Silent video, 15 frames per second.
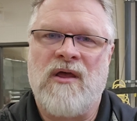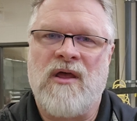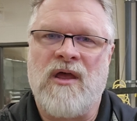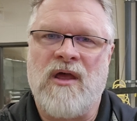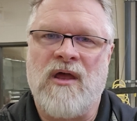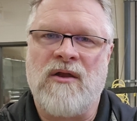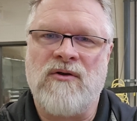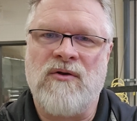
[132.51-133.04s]

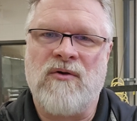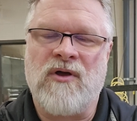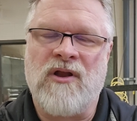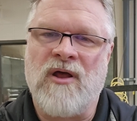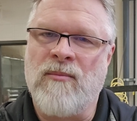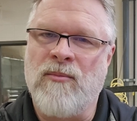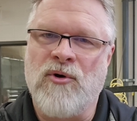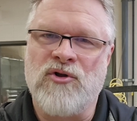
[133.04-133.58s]
And you can
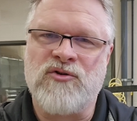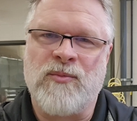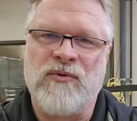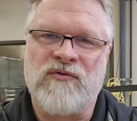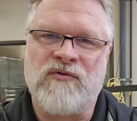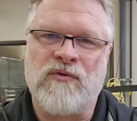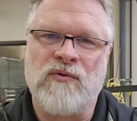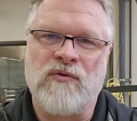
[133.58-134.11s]
have
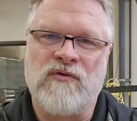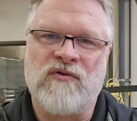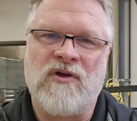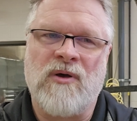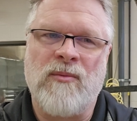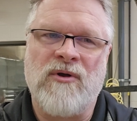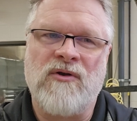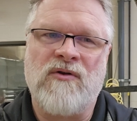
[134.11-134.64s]
multiple schools
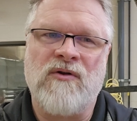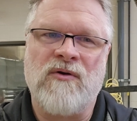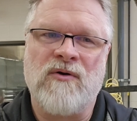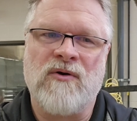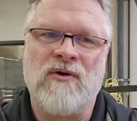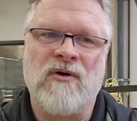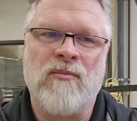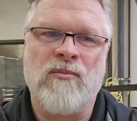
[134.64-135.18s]
come into
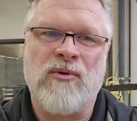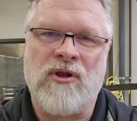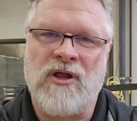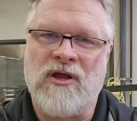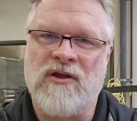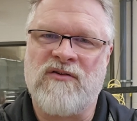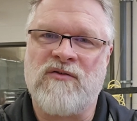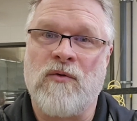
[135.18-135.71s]
your
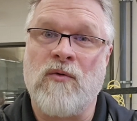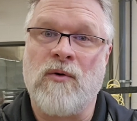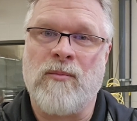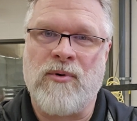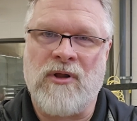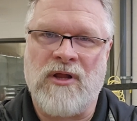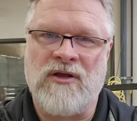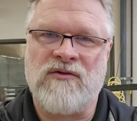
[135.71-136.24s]
place or
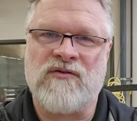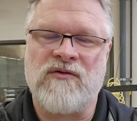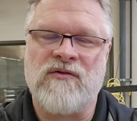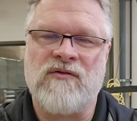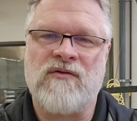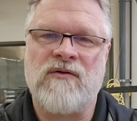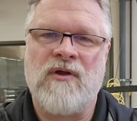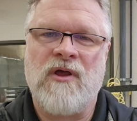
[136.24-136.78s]

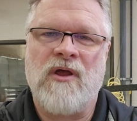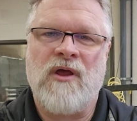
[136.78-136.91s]
places,